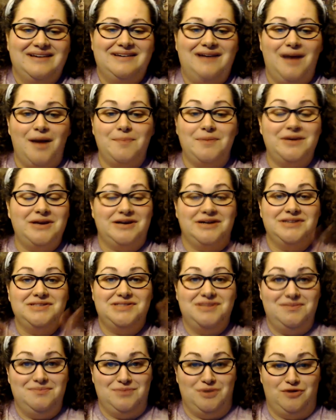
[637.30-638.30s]
Not
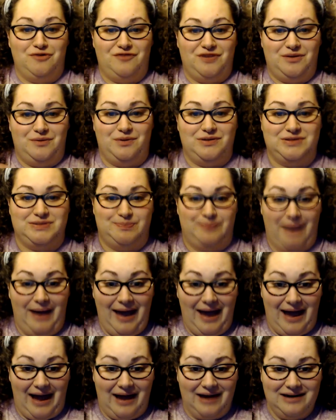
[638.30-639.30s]
because the movie was
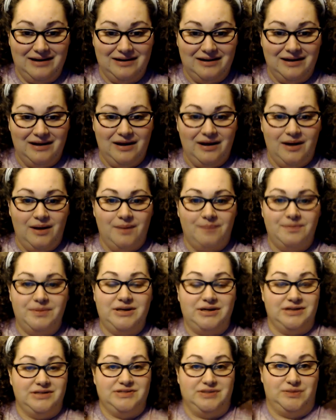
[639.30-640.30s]
bad,
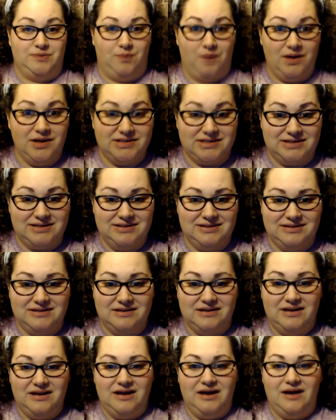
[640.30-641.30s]
because it wasn't,
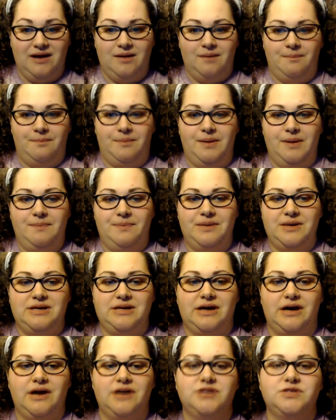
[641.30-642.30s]
but
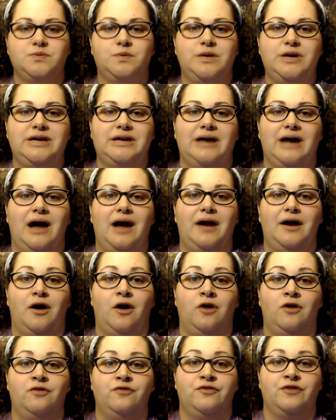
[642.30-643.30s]
because we got
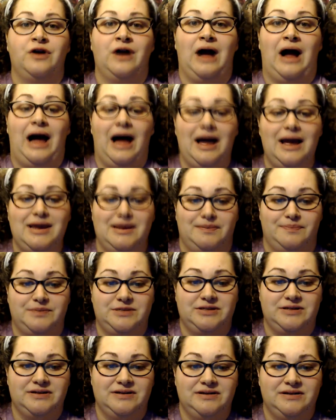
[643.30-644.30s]

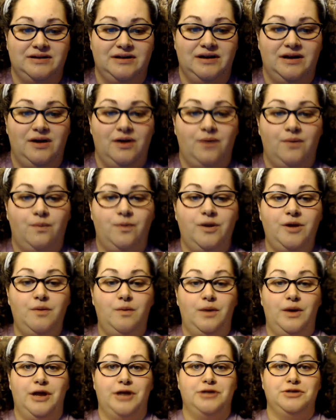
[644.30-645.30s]
overhyped. We
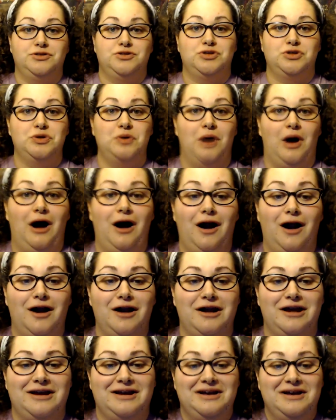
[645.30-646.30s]
went too
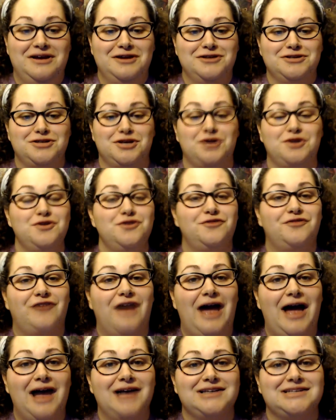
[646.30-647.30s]
hard, too
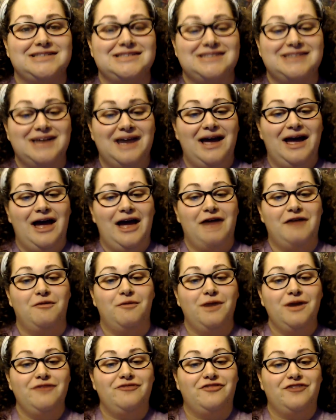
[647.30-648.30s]
fast, and
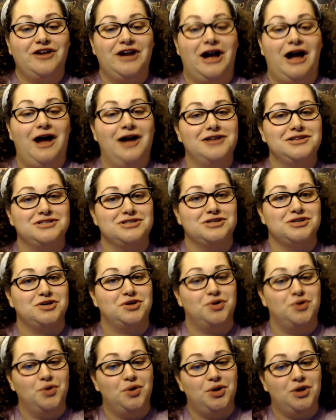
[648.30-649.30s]
we forgot to
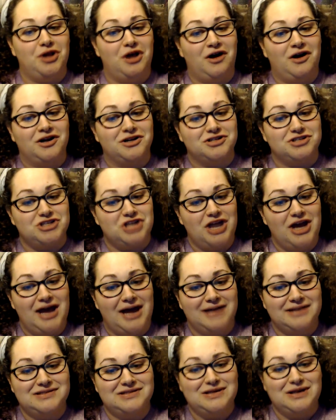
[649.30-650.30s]
cool our
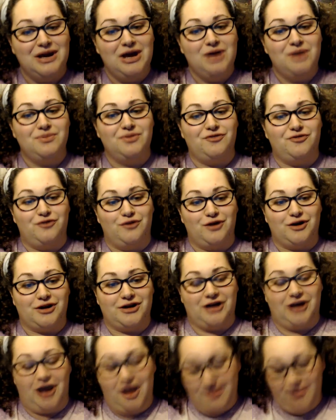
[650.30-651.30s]
jets before
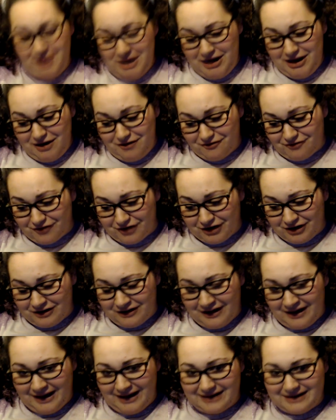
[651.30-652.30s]
coming in for a
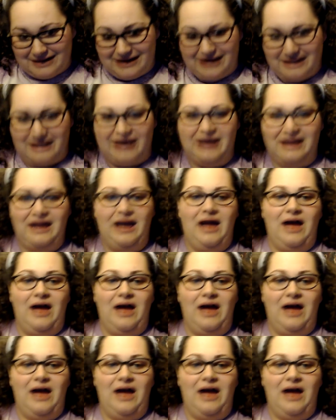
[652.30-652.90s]
landing.